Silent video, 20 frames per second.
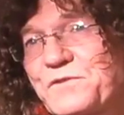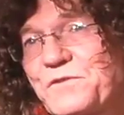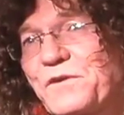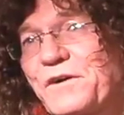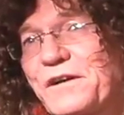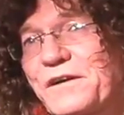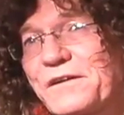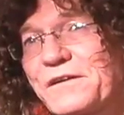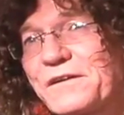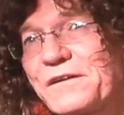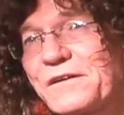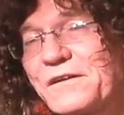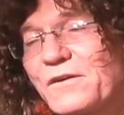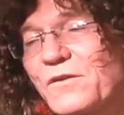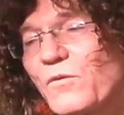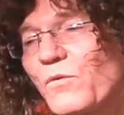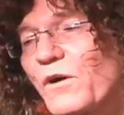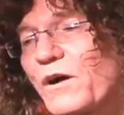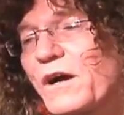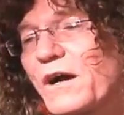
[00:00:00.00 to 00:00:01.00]
are,
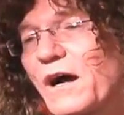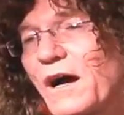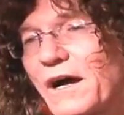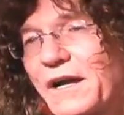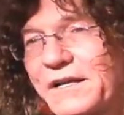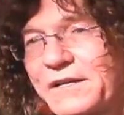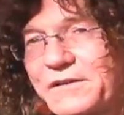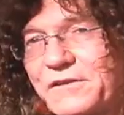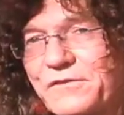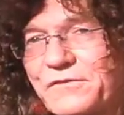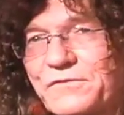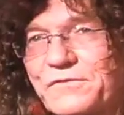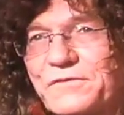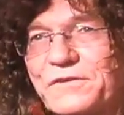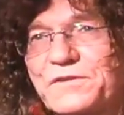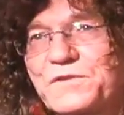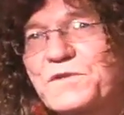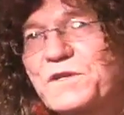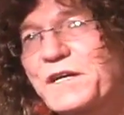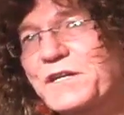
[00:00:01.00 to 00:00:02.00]
what kind of
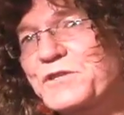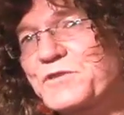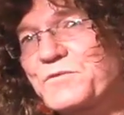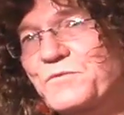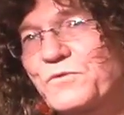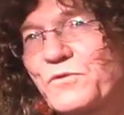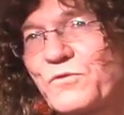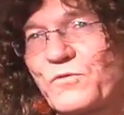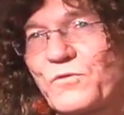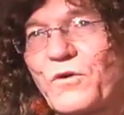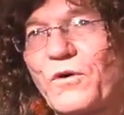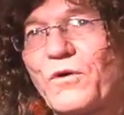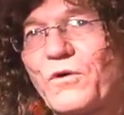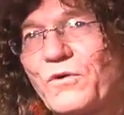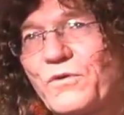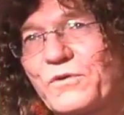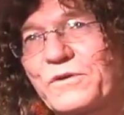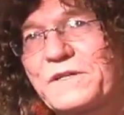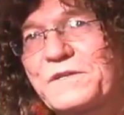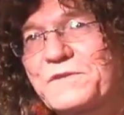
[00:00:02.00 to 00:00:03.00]
a sexual
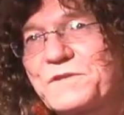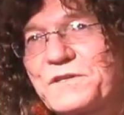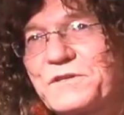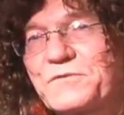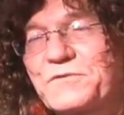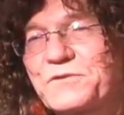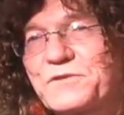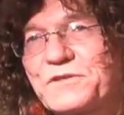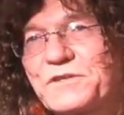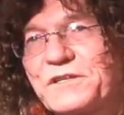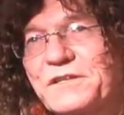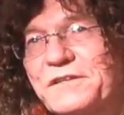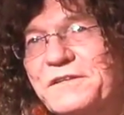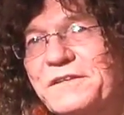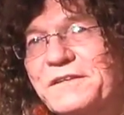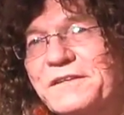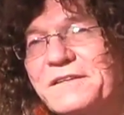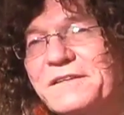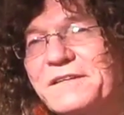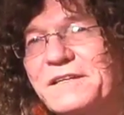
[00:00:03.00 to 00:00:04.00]
role he's interested
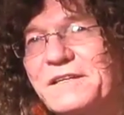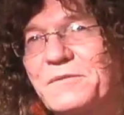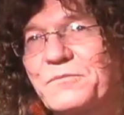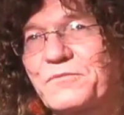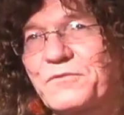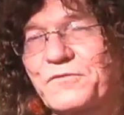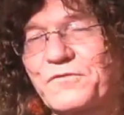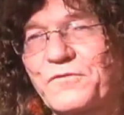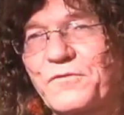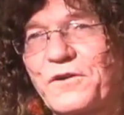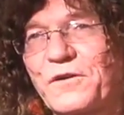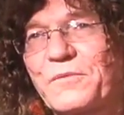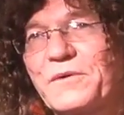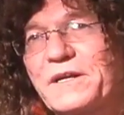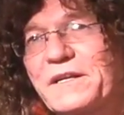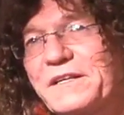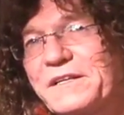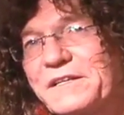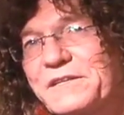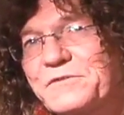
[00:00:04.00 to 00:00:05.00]
in
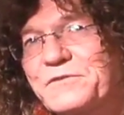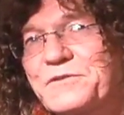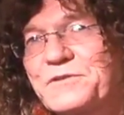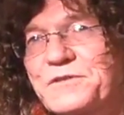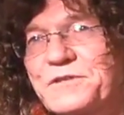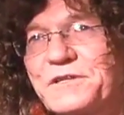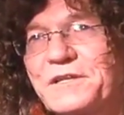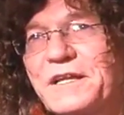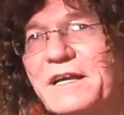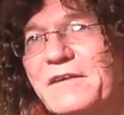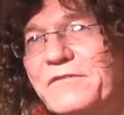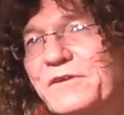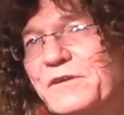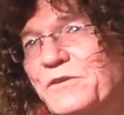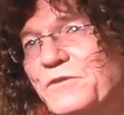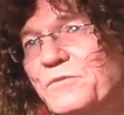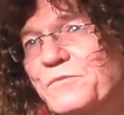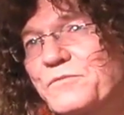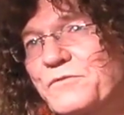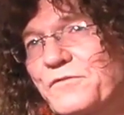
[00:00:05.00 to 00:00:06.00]
performing and interested in having
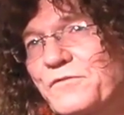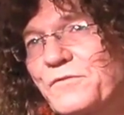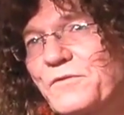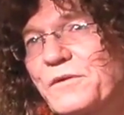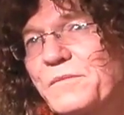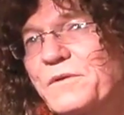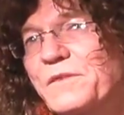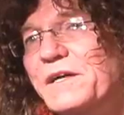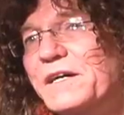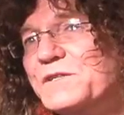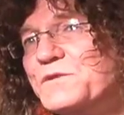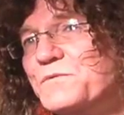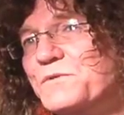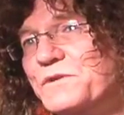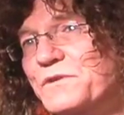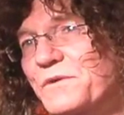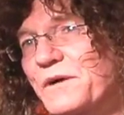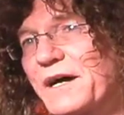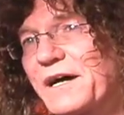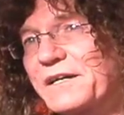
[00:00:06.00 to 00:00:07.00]
you perform, and that's what
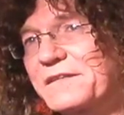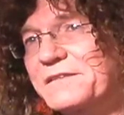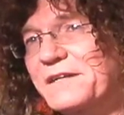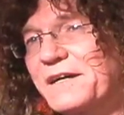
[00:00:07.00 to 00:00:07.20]
you act